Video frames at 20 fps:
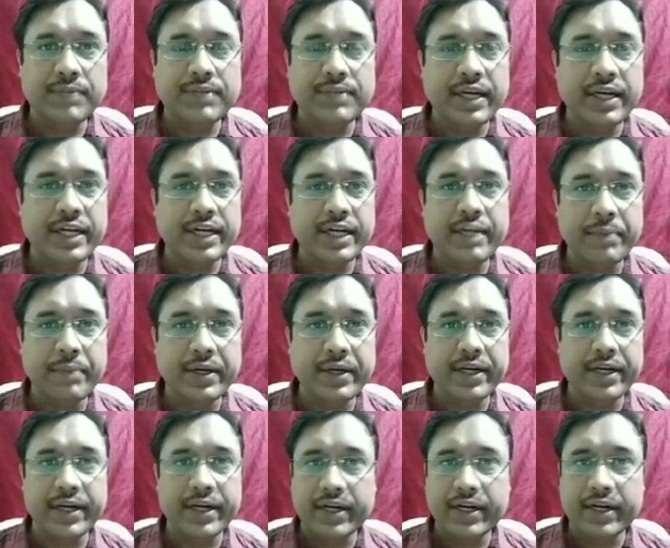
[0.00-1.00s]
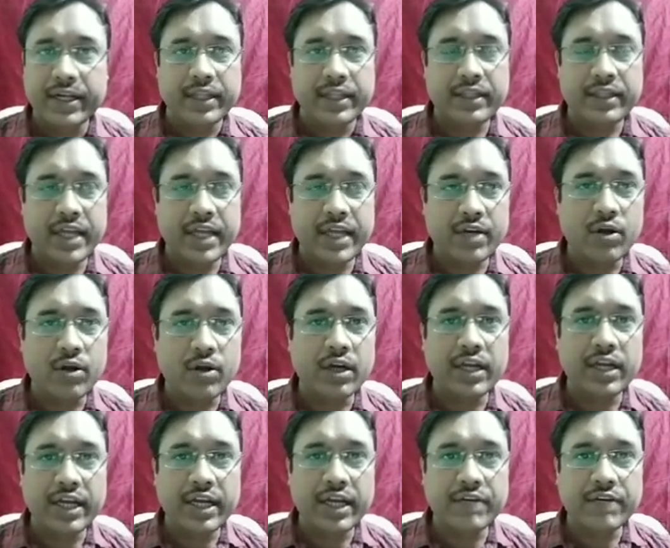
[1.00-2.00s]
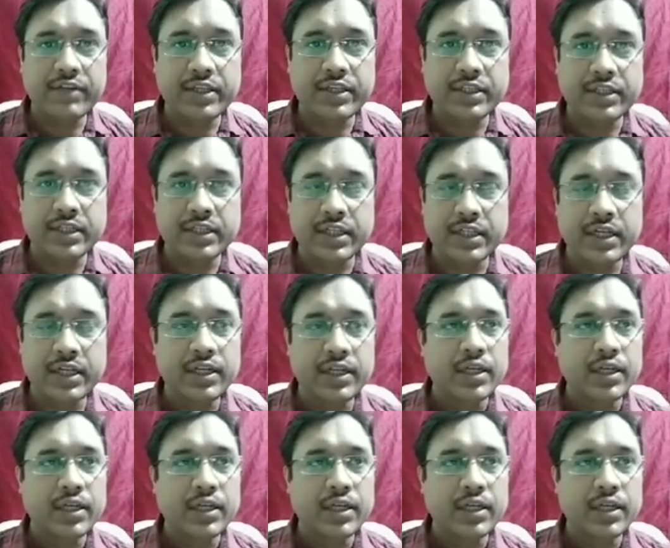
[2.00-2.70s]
are independent, they are not linked with each other.